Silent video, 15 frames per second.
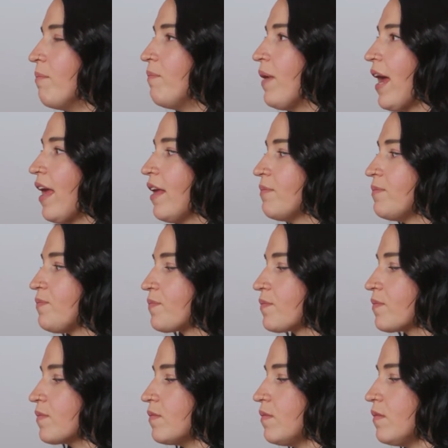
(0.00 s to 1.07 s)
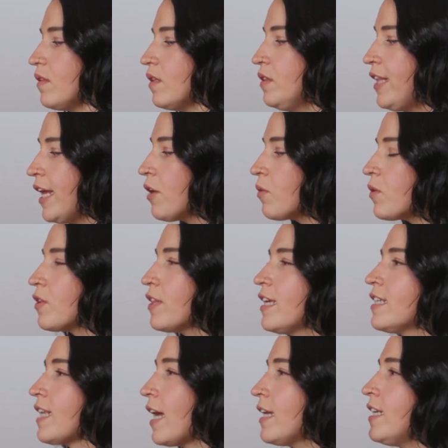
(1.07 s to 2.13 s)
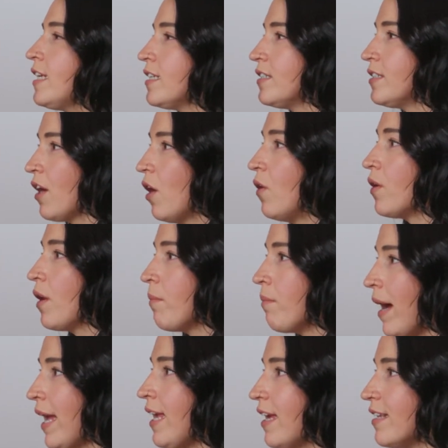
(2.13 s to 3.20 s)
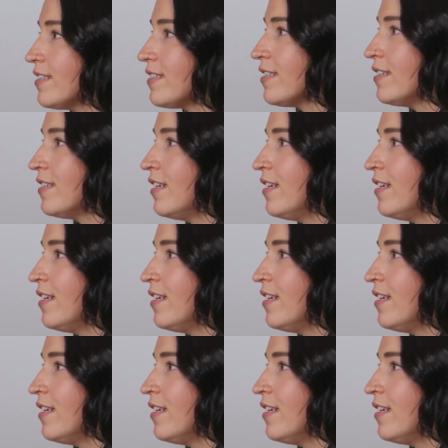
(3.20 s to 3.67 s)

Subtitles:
But there were things I needed to own on my end,